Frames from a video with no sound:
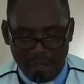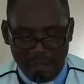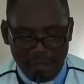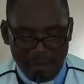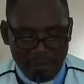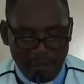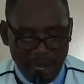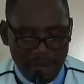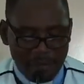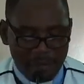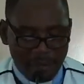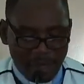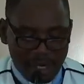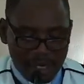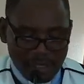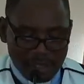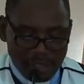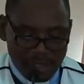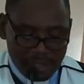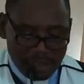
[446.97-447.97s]
My
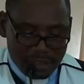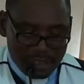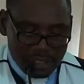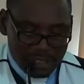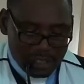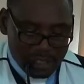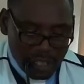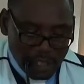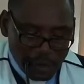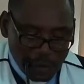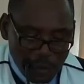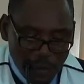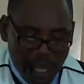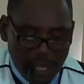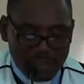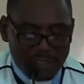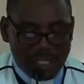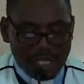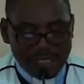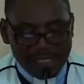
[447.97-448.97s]
brothers and sisters, we are
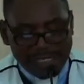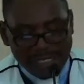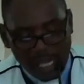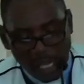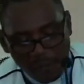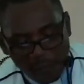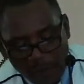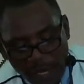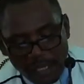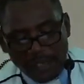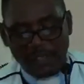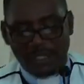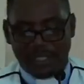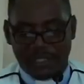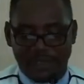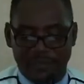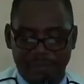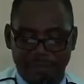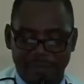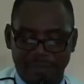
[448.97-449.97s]
just servants
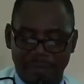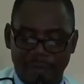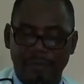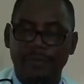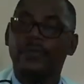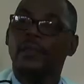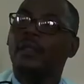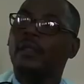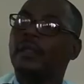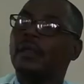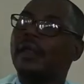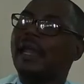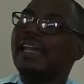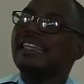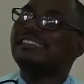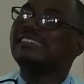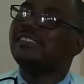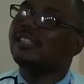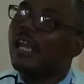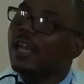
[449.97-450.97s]

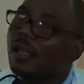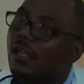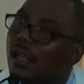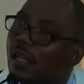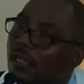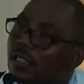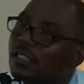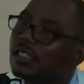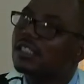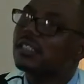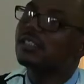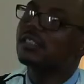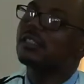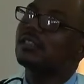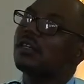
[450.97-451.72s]
and tenants